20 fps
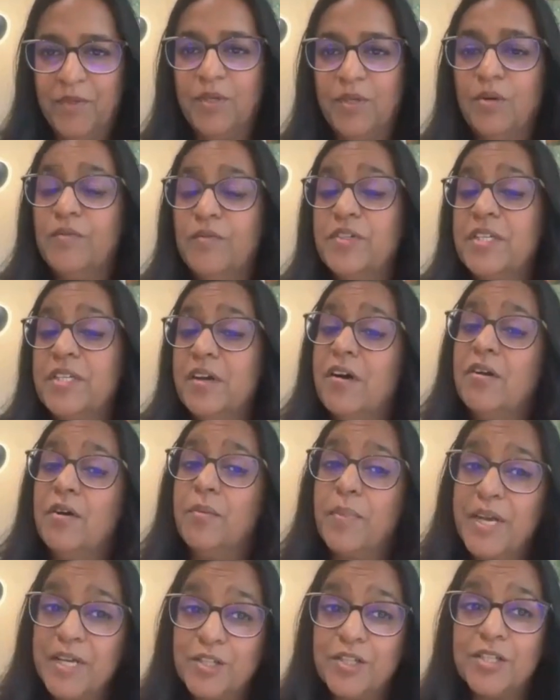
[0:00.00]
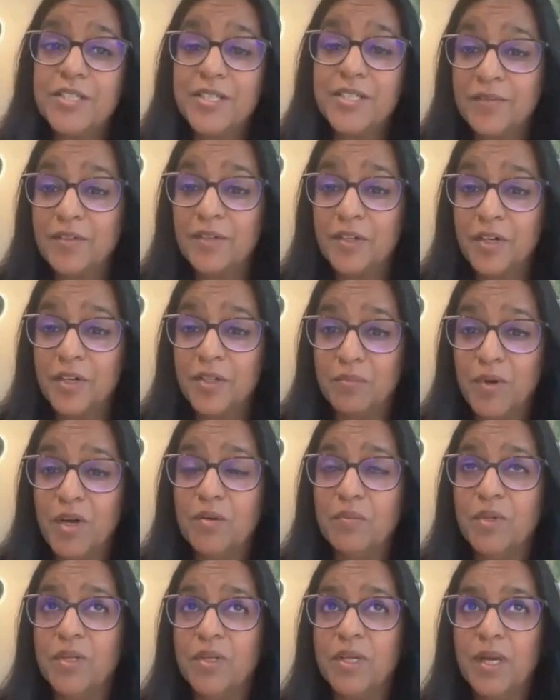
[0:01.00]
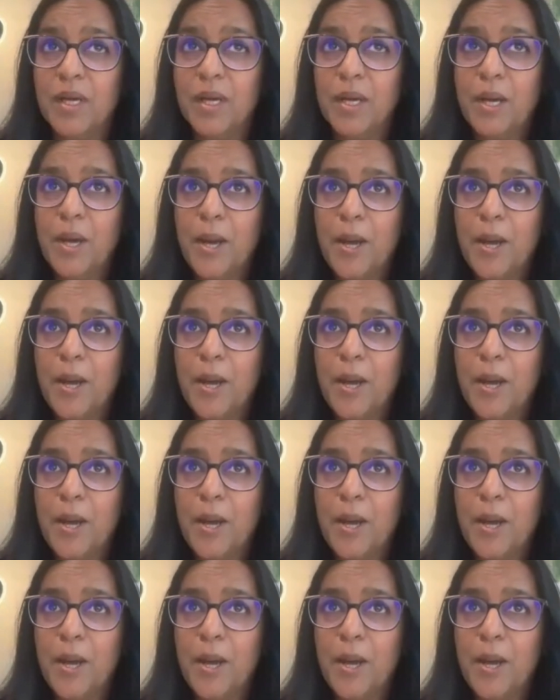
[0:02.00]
you obviously are a patient's advocate at the moment.